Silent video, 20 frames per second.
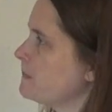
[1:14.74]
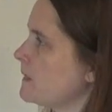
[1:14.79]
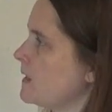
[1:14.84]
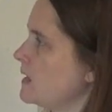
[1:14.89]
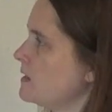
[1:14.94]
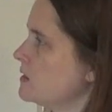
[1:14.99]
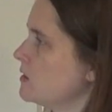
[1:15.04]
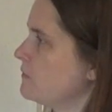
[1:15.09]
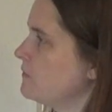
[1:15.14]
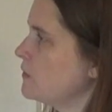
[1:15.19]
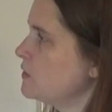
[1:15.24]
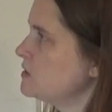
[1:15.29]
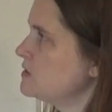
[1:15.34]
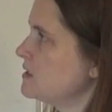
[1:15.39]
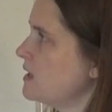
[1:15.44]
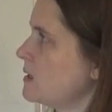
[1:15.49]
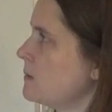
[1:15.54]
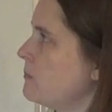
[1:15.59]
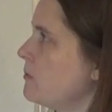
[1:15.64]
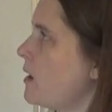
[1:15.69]
In the first
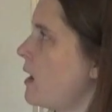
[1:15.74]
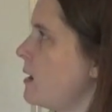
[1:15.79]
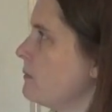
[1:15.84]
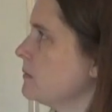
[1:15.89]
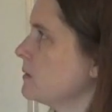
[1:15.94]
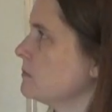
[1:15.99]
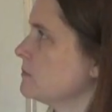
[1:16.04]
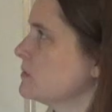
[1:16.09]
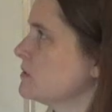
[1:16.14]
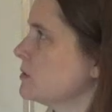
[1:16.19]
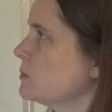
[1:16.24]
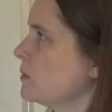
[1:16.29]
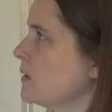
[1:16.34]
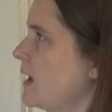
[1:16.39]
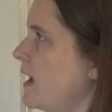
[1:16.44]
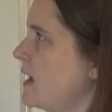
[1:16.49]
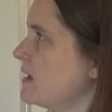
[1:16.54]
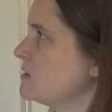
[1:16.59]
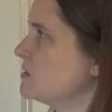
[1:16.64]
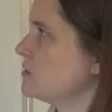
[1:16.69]
set of problems, we're
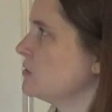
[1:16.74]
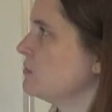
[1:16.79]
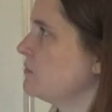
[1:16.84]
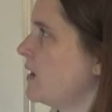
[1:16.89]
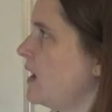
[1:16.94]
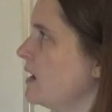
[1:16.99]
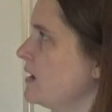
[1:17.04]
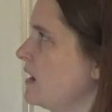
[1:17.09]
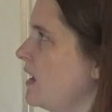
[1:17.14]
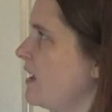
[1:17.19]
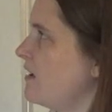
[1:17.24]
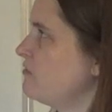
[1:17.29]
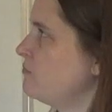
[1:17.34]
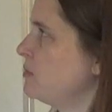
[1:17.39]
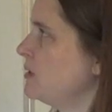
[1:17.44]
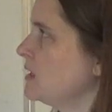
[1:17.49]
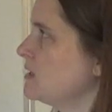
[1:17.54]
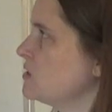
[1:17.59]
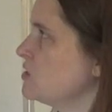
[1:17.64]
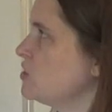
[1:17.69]
asked to find
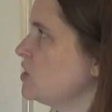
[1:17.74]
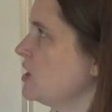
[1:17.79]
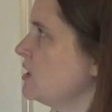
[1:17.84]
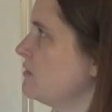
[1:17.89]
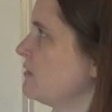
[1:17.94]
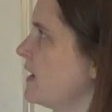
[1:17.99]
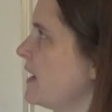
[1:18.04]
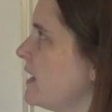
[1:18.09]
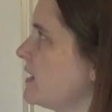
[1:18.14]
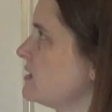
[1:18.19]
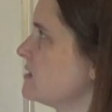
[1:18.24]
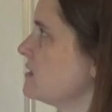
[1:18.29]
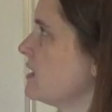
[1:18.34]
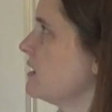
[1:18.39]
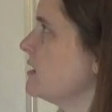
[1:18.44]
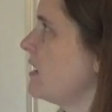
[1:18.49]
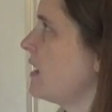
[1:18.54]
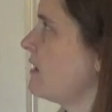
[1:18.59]
f plus g of x and